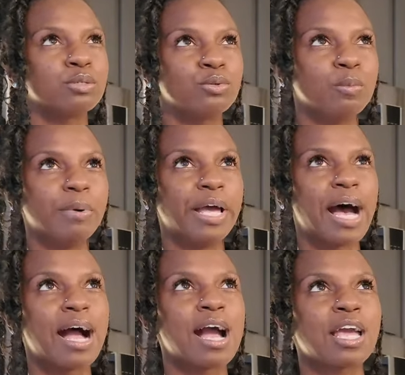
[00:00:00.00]
too, but
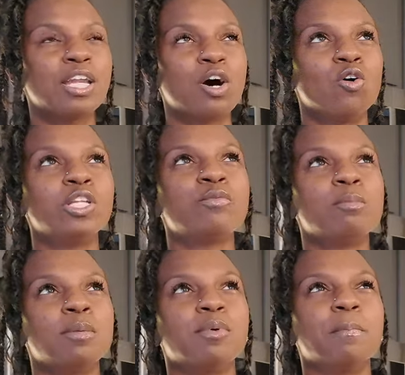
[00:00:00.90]
I can only
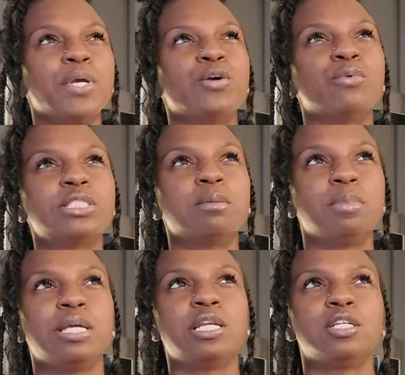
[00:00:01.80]
remember me and
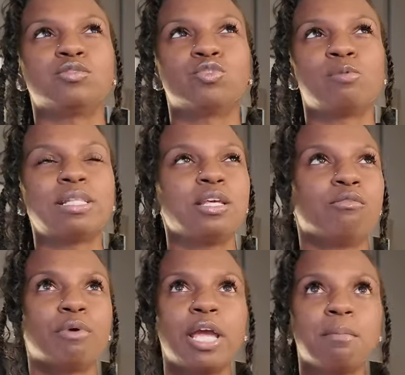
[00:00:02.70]
Rissa being in this room. I
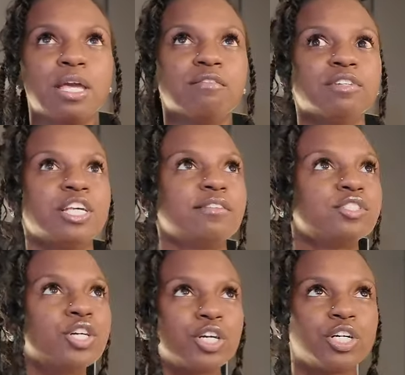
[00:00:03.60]
think Ray may have
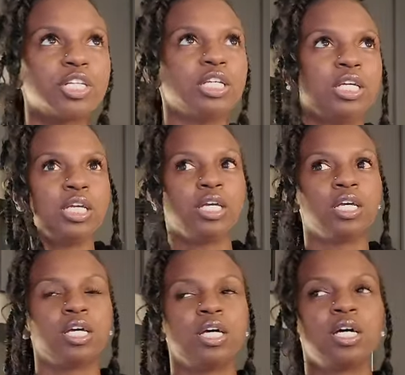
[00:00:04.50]
left
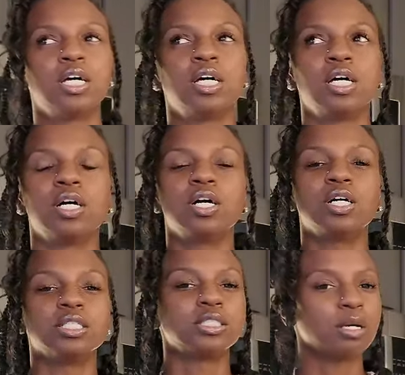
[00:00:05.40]
early
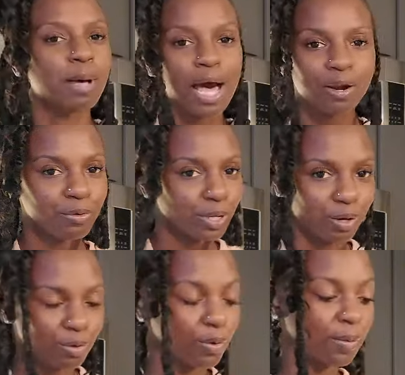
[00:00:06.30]
or something. I don't
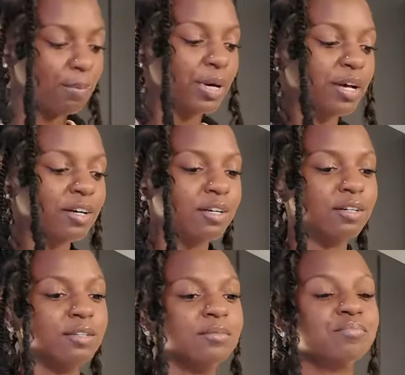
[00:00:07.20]
know.
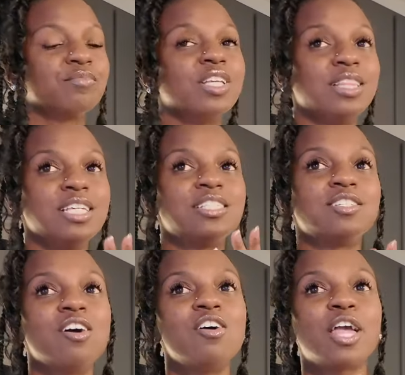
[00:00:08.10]
But this
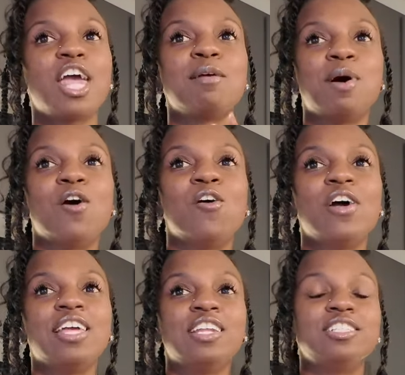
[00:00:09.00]
song came
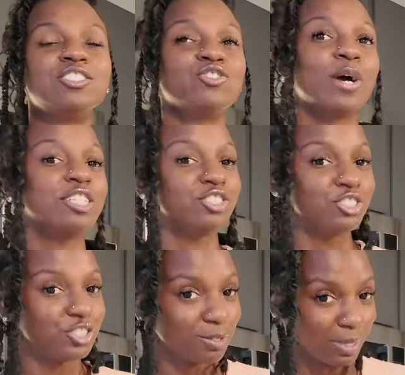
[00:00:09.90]
on in a
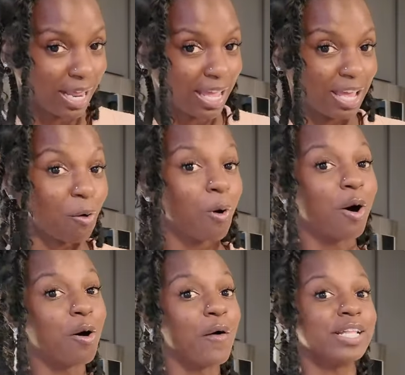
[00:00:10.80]
situationship that I had going
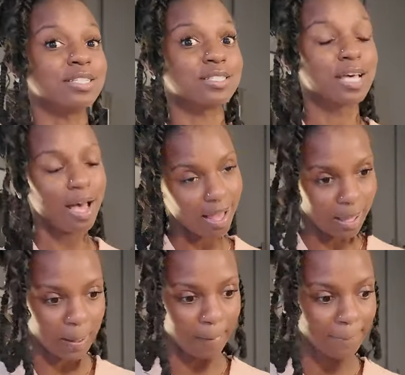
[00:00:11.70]
on at the
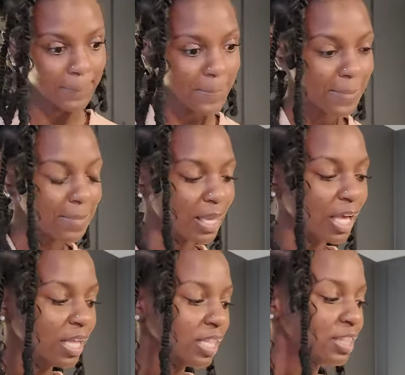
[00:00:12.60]
time.
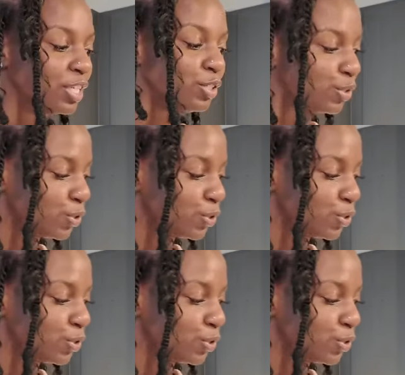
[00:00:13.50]
The dude